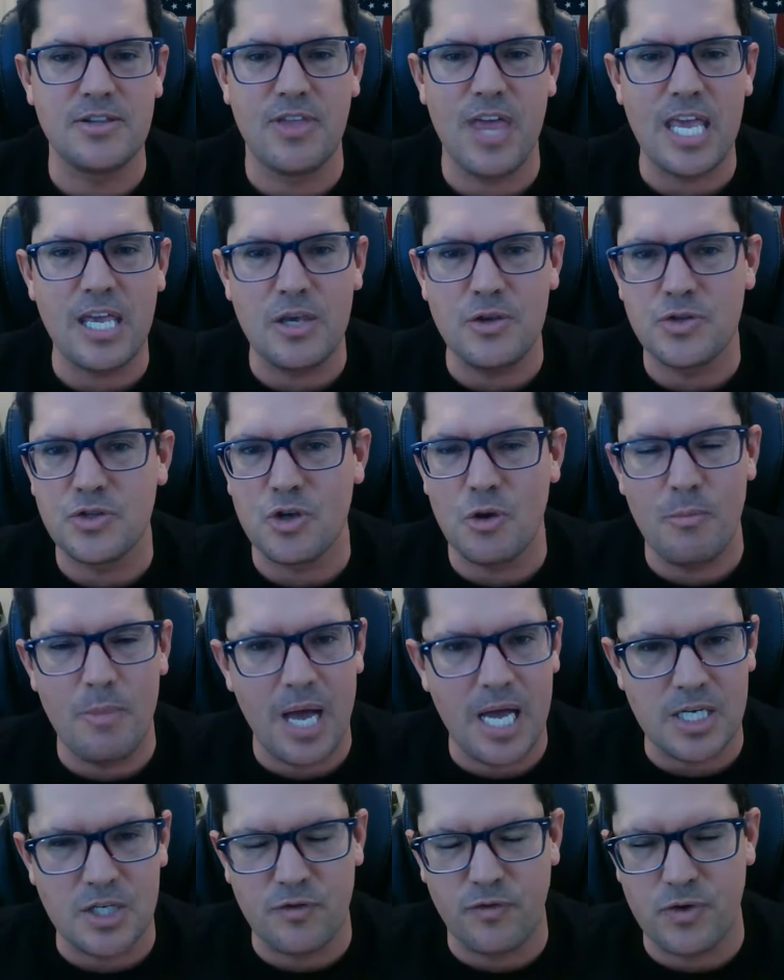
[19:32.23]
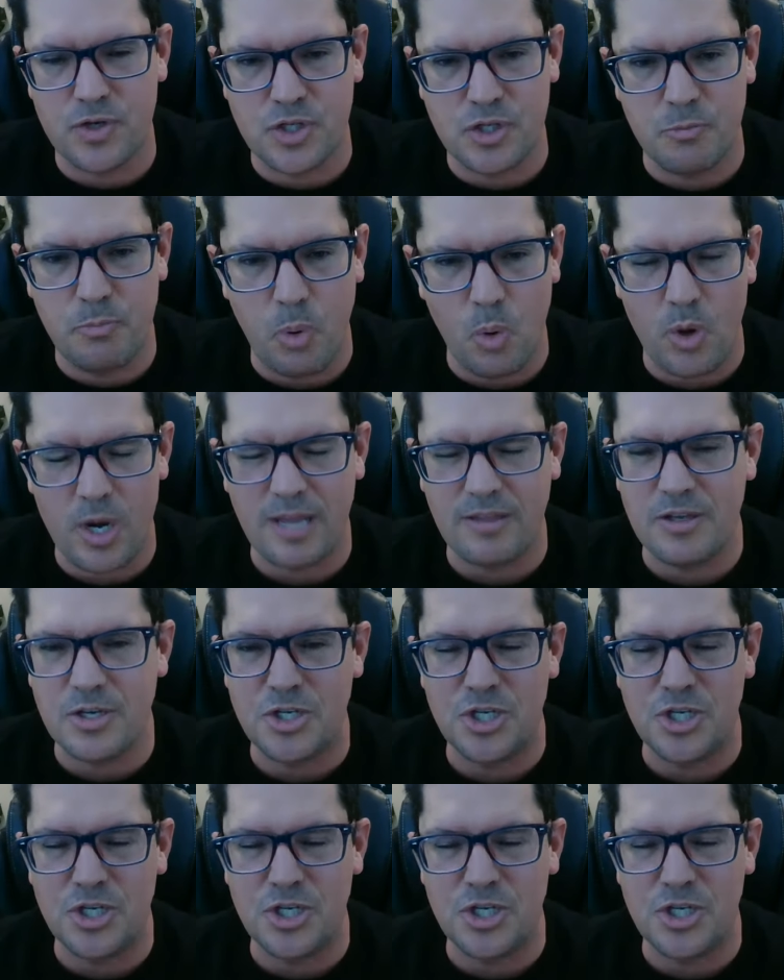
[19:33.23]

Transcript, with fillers: Thank you so much for supporting the